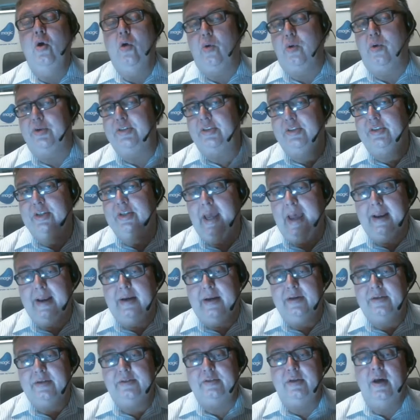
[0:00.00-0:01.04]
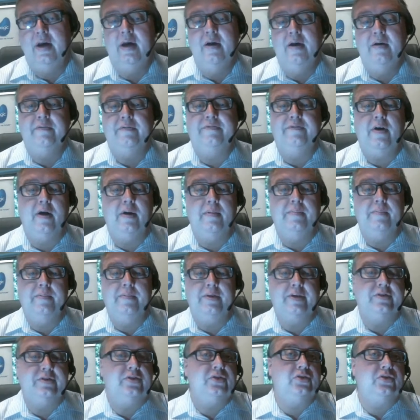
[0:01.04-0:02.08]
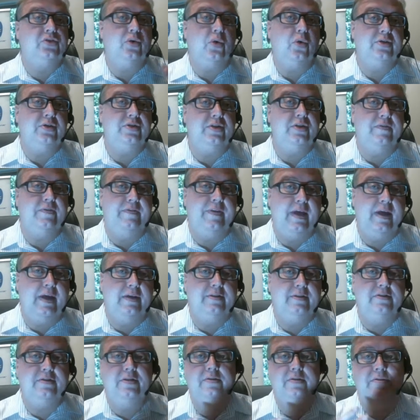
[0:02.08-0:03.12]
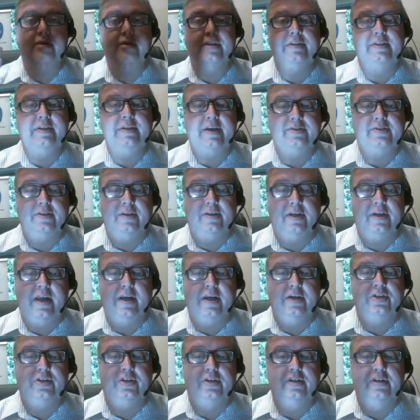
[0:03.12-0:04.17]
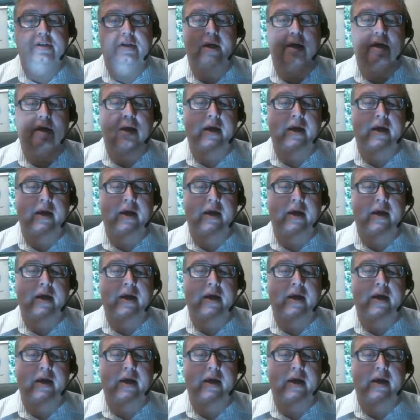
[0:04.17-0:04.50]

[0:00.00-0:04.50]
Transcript: or status from the source event to the destination